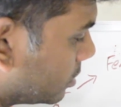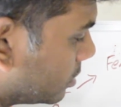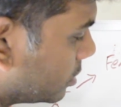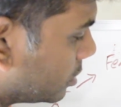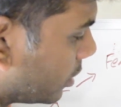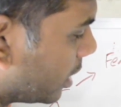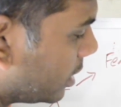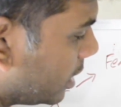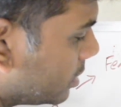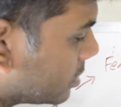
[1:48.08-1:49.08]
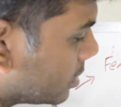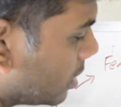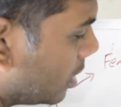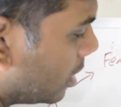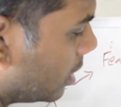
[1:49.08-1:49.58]
So he needs
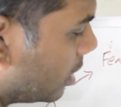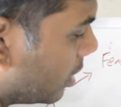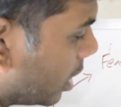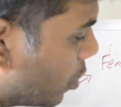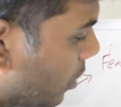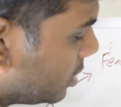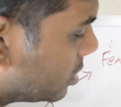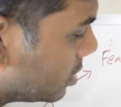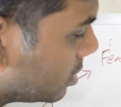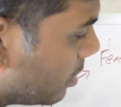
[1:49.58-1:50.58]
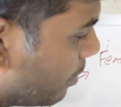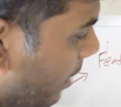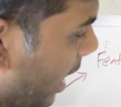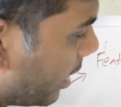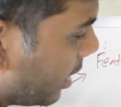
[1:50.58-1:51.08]
requests
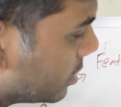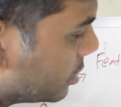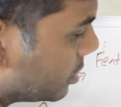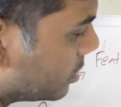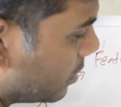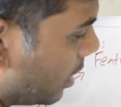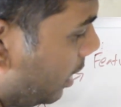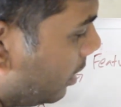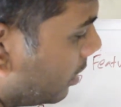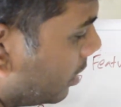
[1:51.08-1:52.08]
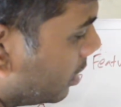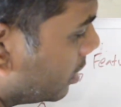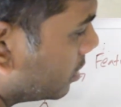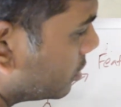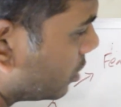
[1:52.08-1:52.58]
package, right?
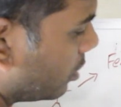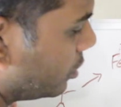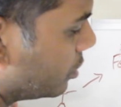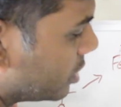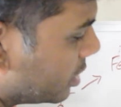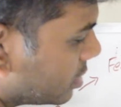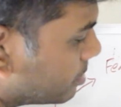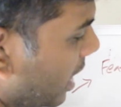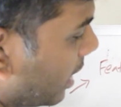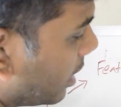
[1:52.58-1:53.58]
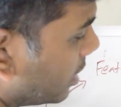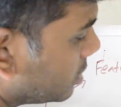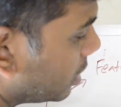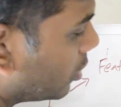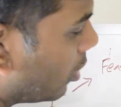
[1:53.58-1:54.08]
So using this
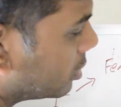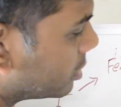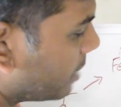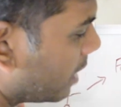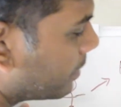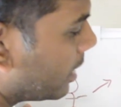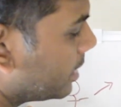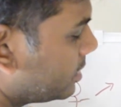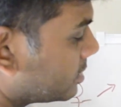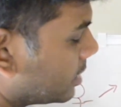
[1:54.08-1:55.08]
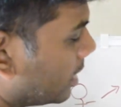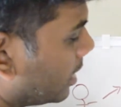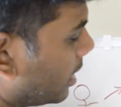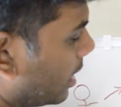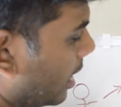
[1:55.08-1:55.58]
package he'll call some APIs,
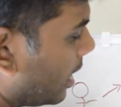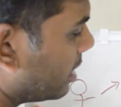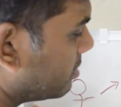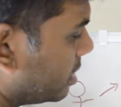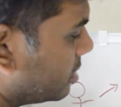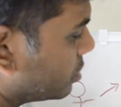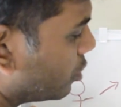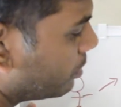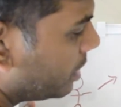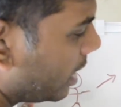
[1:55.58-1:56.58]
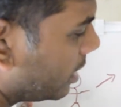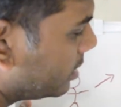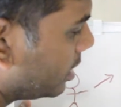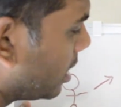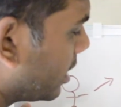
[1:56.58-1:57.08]
and this could be
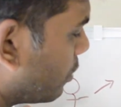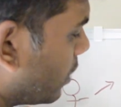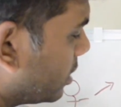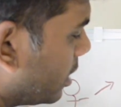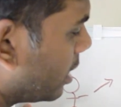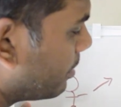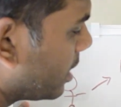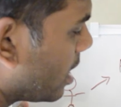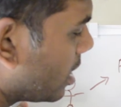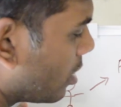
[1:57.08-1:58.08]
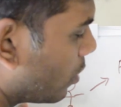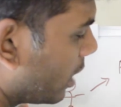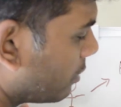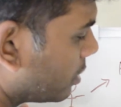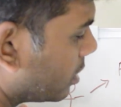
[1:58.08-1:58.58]
anything like a weather API or
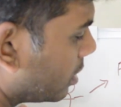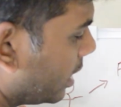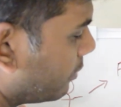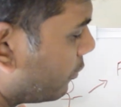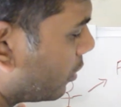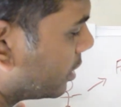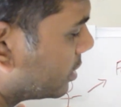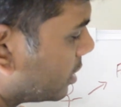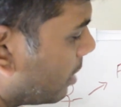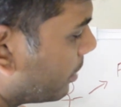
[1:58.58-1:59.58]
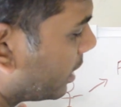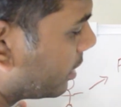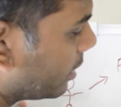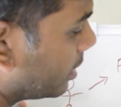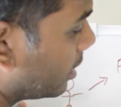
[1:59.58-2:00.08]
whatever, right, for his
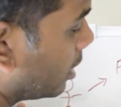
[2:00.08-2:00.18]
company, right?